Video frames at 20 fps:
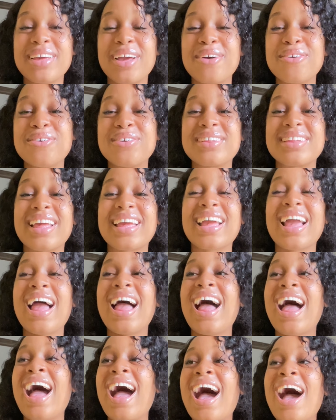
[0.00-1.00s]
I was like,
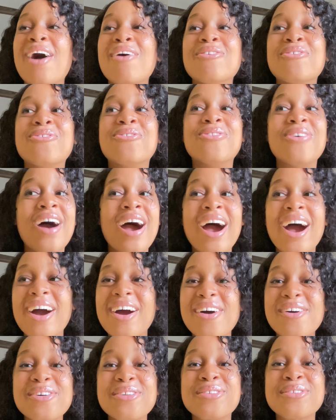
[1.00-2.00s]

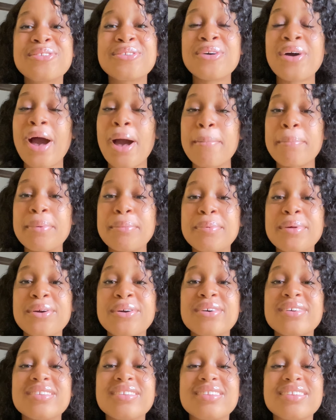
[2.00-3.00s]
wow, I was so happy,
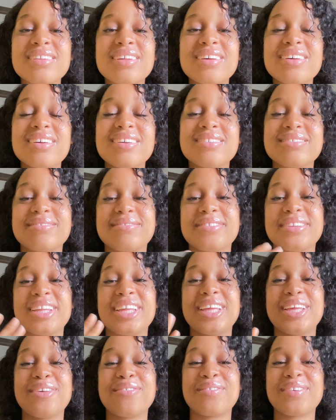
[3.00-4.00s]
because
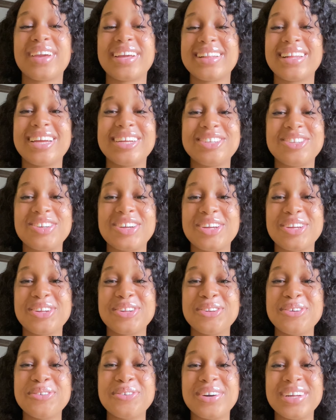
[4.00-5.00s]
if you're in Nigeria, you
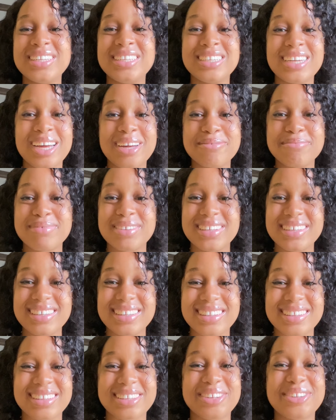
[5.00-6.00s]
know what jam
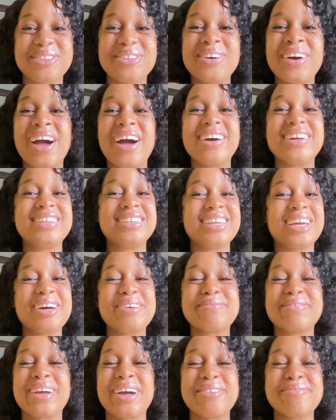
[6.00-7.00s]
is, you know how
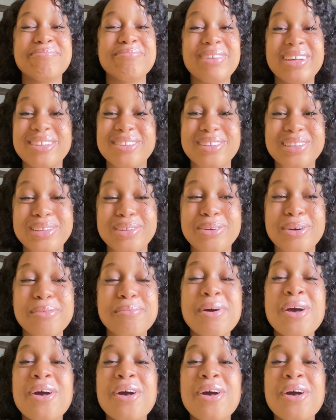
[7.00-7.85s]
jam can mess you up.